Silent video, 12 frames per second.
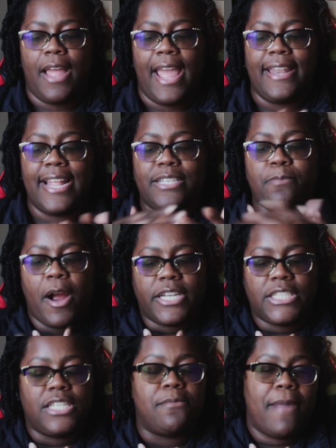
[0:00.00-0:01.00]
And that's
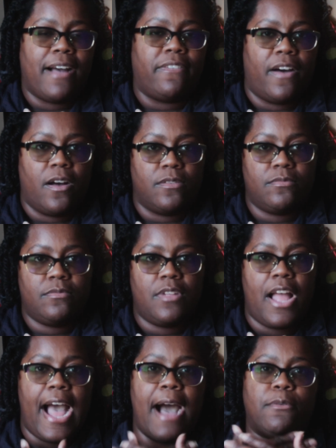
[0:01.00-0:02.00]
partially my fault.
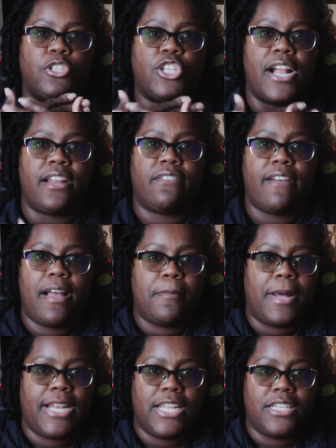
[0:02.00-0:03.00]
I was trying to
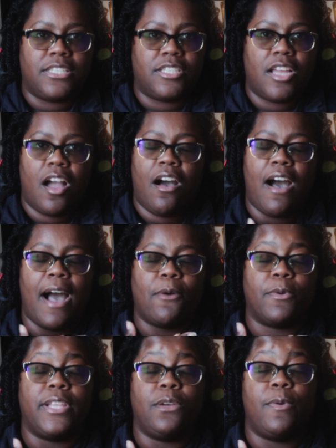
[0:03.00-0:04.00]
find my niche, y'all. I
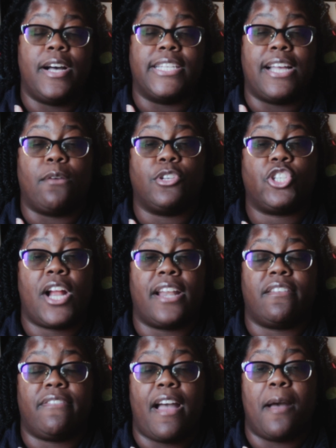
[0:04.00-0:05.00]
really was. I was
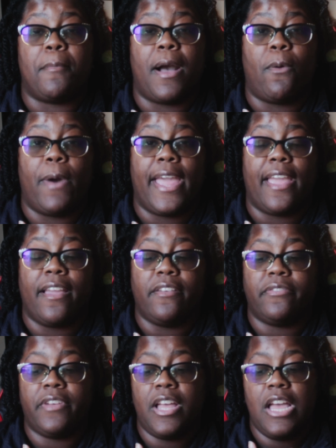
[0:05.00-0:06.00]
trying to find my way.
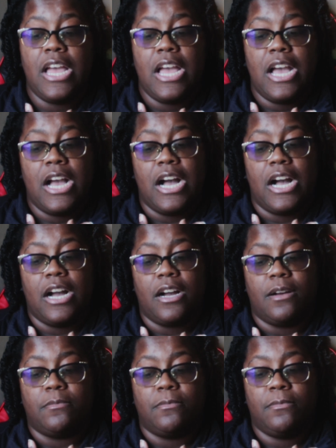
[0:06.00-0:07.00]

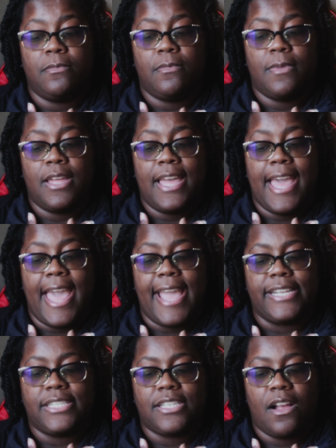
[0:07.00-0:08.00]

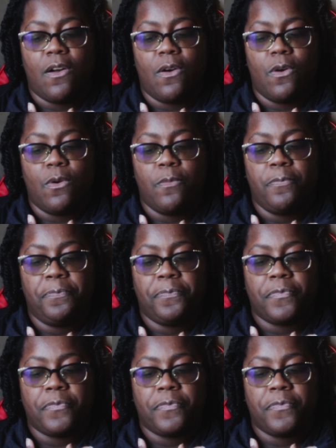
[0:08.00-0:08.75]
And so,